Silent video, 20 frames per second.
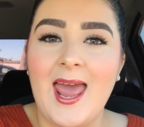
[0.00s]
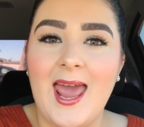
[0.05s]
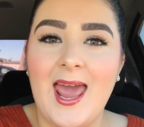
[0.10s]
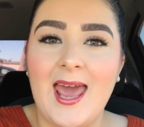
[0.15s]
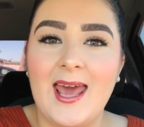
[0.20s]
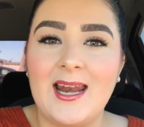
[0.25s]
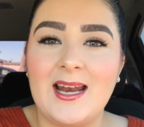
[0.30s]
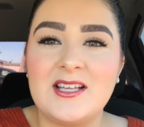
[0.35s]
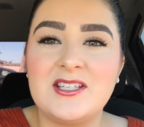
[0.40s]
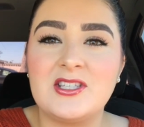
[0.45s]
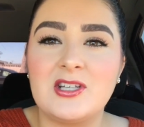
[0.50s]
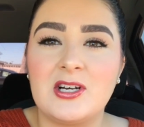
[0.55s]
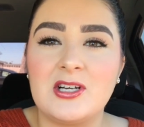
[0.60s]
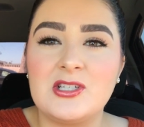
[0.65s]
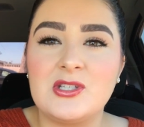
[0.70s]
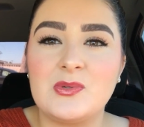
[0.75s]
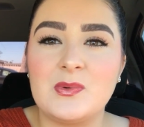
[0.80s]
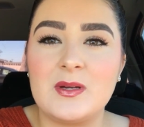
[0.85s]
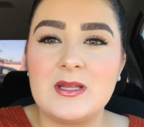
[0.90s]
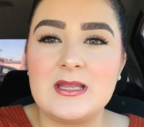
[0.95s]
and I
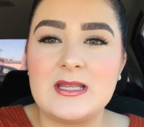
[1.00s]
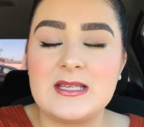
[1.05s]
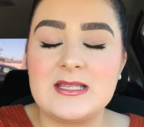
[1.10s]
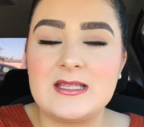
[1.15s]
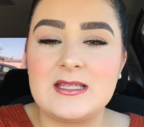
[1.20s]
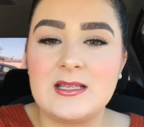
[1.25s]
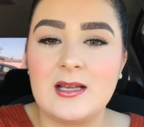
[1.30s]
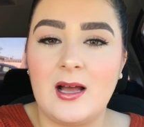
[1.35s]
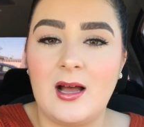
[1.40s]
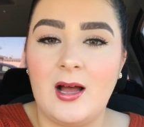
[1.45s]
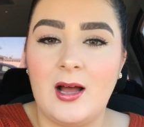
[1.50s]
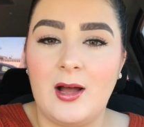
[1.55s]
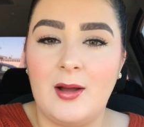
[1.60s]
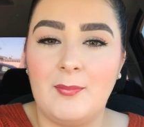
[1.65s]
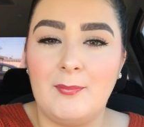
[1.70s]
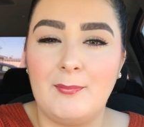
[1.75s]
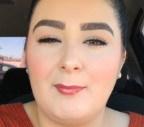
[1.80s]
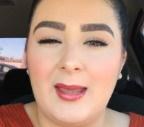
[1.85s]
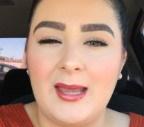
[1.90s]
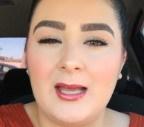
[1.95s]
started doing this
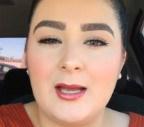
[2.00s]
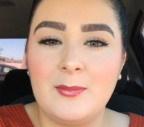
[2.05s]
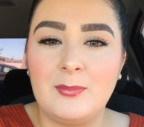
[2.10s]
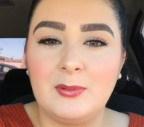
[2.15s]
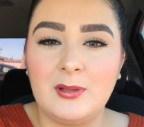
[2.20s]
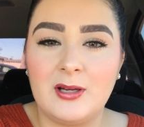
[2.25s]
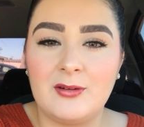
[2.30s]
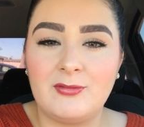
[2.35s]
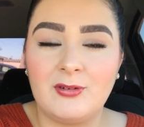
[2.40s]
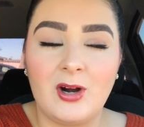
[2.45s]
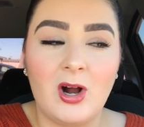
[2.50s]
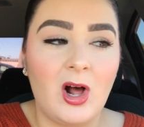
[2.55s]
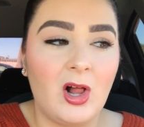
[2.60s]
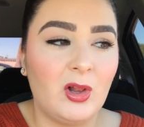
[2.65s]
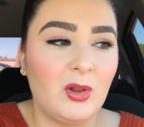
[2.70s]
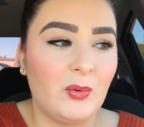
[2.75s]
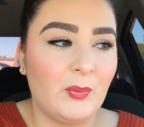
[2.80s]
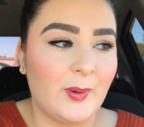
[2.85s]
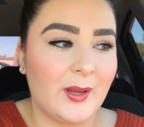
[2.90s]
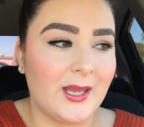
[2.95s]
um, makeup look for
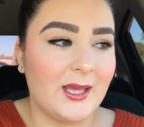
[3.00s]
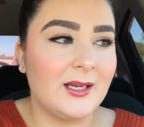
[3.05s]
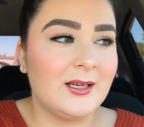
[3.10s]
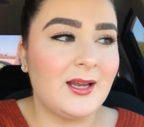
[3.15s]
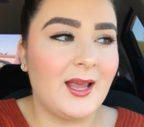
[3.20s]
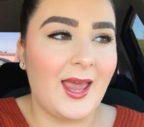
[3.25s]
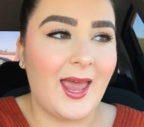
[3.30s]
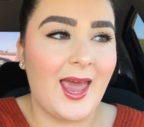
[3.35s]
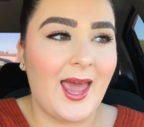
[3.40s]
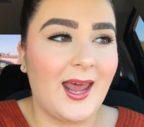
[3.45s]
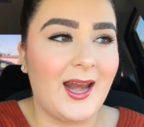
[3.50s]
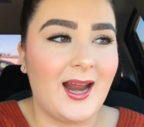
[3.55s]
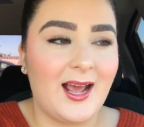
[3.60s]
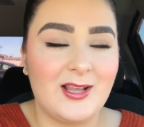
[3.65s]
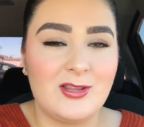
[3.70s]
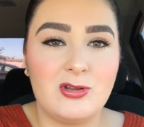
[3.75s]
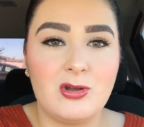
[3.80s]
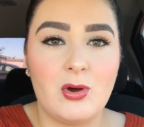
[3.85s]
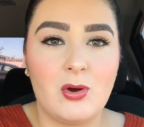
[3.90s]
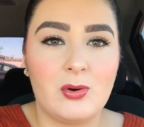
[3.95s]
Halloween and
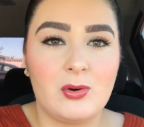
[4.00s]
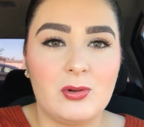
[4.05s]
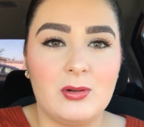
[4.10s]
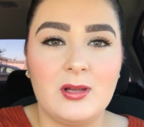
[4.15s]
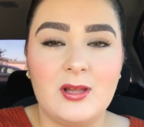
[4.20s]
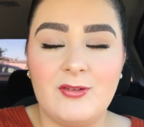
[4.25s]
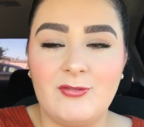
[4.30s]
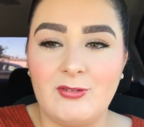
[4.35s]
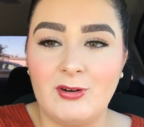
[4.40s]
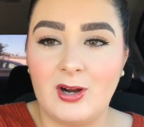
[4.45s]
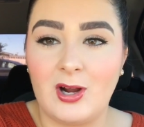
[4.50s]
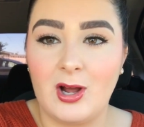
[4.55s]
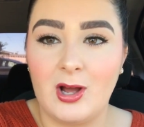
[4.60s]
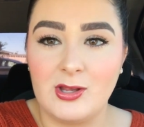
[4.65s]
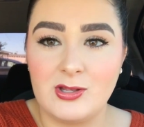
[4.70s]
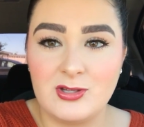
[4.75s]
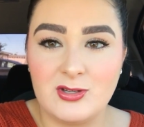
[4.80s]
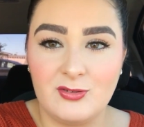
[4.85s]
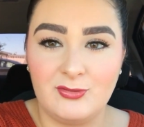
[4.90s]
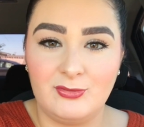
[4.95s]
I totally
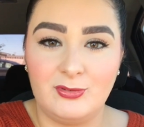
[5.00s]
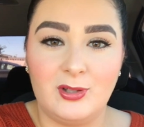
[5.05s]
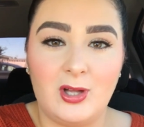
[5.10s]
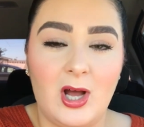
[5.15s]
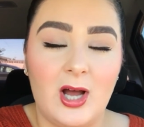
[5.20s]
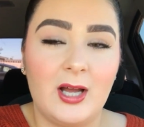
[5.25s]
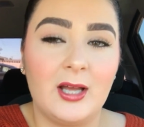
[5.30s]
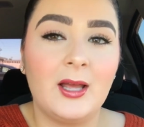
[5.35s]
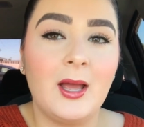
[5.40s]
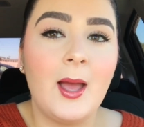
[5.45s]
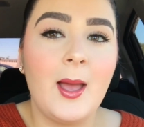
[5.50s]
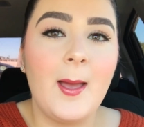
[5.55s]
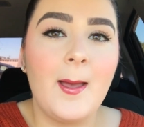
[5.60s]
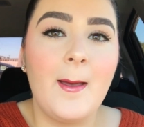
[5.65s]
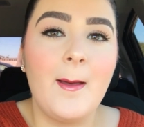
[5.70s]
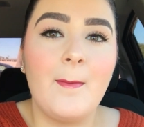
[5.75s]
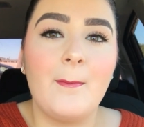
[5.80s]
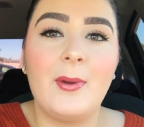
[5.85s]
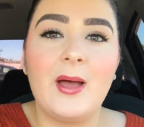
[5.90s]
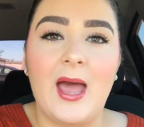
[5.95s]
forgot to vlog.
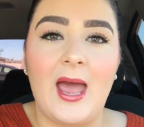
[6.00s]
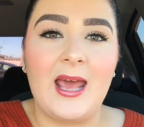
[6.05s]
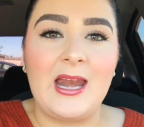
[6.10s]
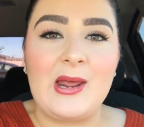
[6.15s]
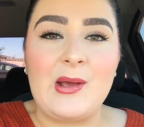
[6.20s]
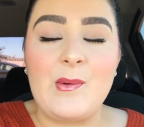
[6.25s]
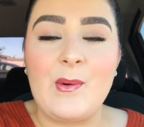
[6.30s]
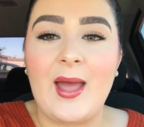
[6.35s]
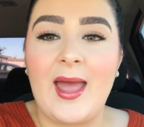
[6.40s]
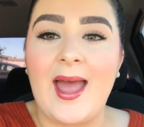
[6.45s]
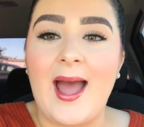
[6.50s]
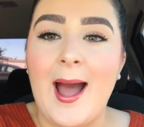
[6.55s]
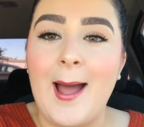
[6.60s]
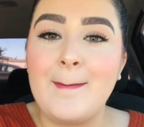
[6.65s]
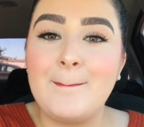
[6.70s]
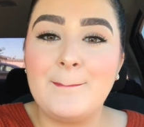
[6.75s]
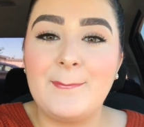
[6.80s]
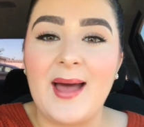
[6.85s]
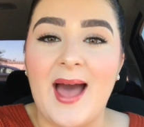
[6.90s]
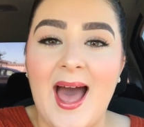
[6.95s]
But anyway,
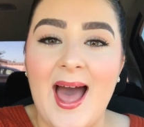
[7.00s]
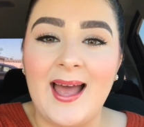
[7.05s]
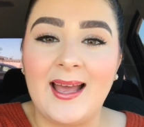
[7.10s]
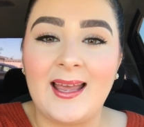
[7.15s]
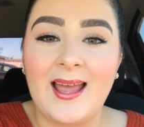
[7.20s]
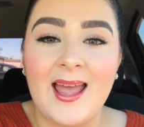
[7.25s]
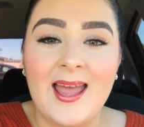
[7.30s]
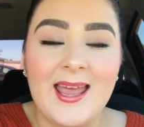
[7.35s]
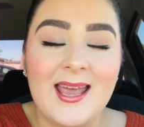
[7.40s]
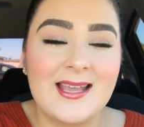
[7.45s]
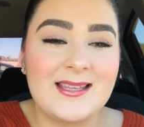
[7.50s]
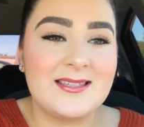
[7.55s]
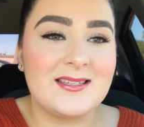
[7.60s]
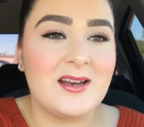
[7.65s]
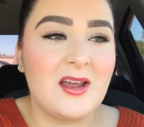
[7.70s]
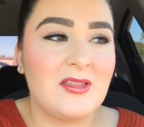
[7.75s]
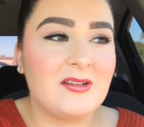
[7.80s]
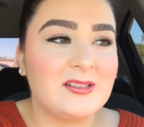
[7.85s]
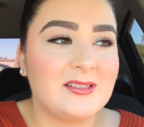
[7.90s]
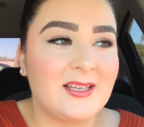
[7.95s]
I'm back. It's
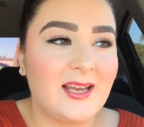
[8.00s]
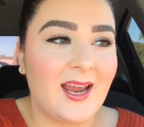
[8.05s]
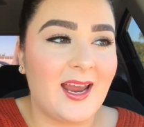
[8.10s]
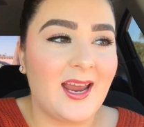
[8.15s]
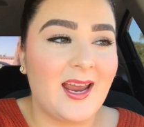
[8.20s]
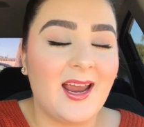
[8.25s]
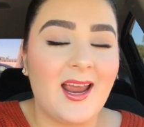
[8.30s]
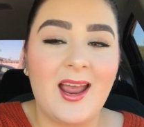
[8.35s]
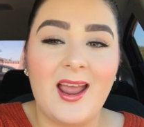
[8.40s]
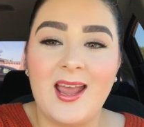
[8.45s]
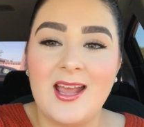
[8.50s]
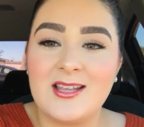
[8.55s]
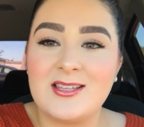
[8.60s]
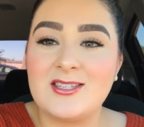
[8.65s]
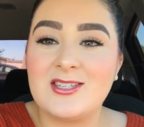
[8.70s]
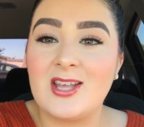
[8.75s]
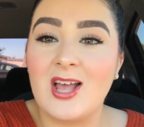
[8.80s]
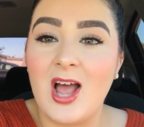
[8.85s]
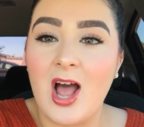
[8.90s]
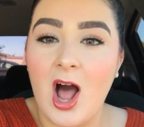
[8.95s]
another day.
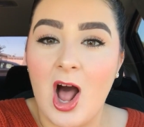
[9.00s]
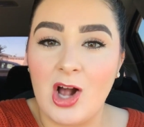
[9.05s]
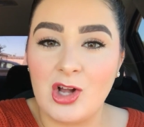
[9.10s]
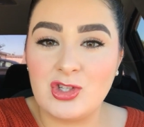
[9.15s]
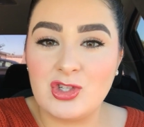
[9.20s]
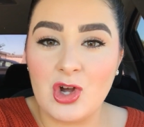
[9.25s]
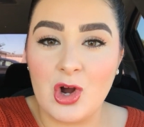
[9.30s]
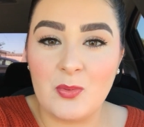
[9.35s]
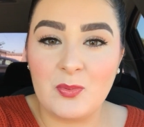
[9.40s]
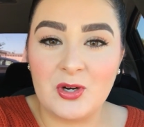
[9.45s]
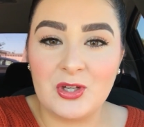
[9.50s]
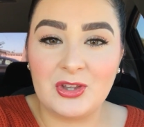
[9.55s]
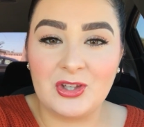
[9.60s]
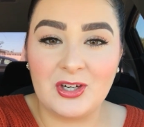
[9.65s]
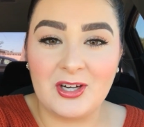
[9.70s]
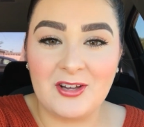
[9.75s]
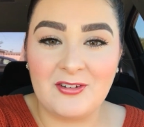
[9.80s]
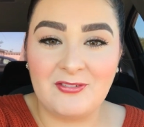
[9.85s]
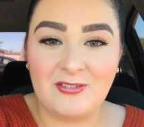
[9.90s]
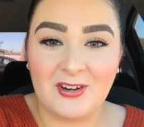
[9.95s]
It's October
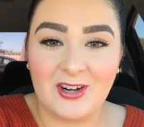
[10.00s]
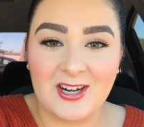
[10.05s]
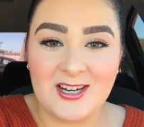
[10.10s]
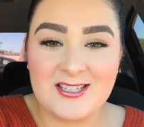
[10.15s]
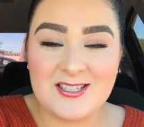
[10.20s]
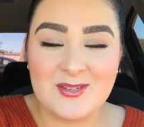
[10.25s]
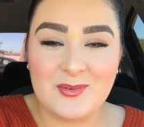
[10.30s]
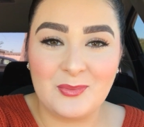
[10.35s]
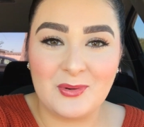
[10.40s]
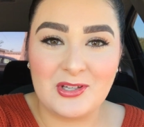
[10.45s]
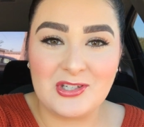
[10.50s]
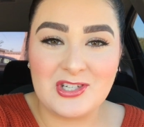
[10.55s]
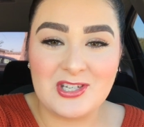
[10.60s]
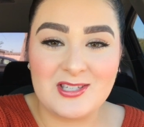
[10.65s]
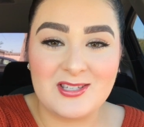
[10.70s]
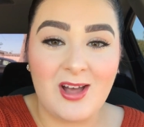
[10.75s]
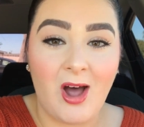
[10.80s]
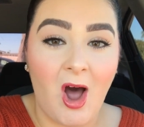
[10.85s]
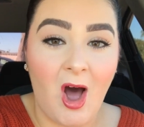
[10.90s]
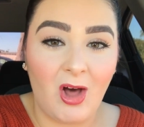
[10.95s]
thirty-first, which
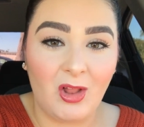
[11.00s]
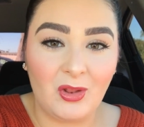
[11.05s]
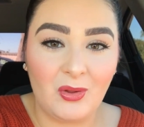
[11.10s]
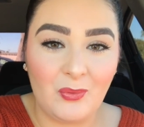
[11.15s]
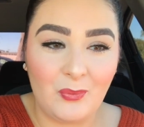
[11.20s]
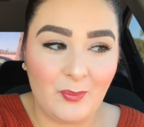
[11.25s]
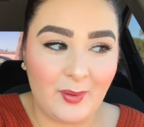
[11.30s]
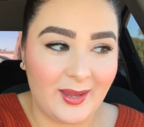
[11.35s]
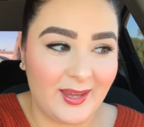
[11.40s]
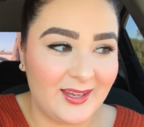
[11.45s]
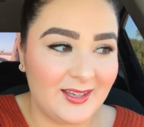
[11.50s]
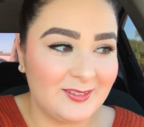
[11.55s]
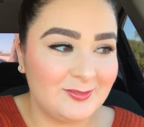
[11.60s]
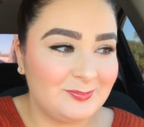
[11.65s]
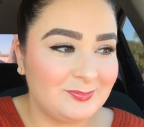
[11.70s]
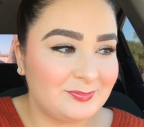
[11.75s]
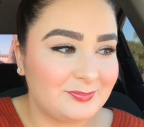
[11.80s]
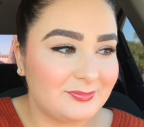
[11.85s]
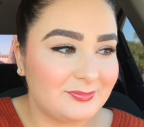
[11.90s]
is Halloween,